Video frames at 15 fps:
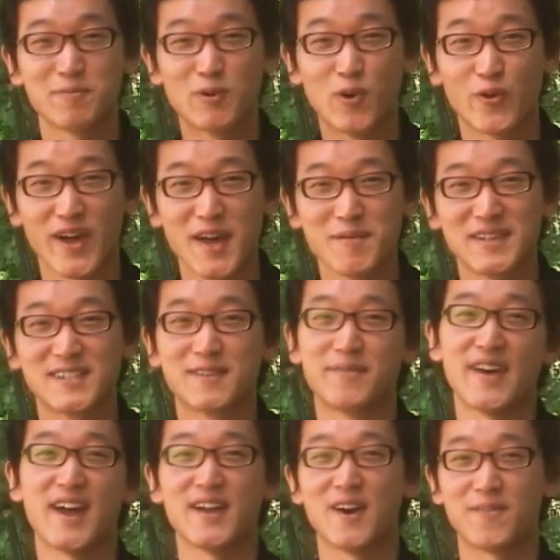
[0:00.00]
program is
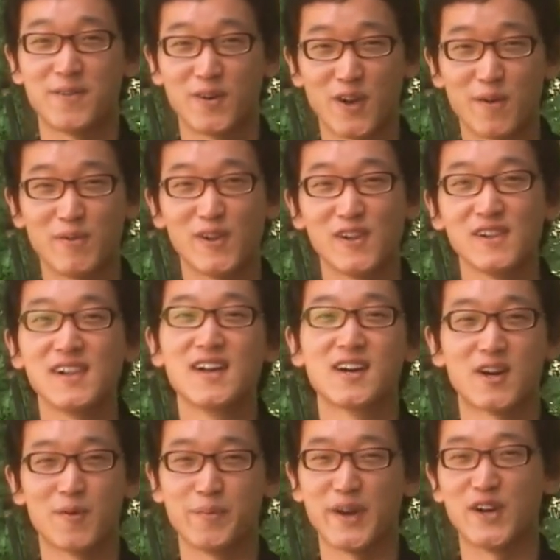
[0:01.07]
very affordable
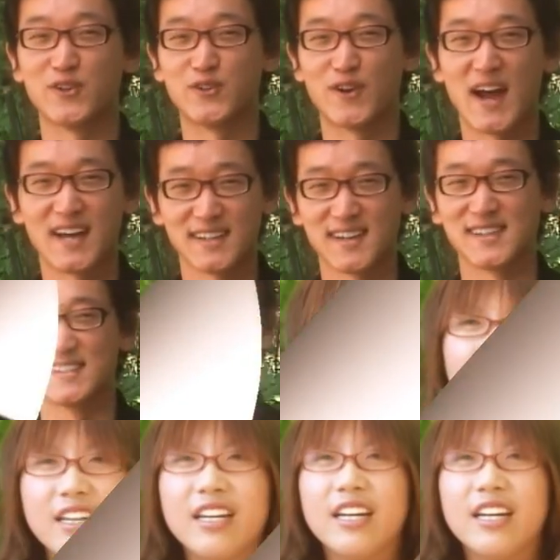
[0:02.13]
compared to others.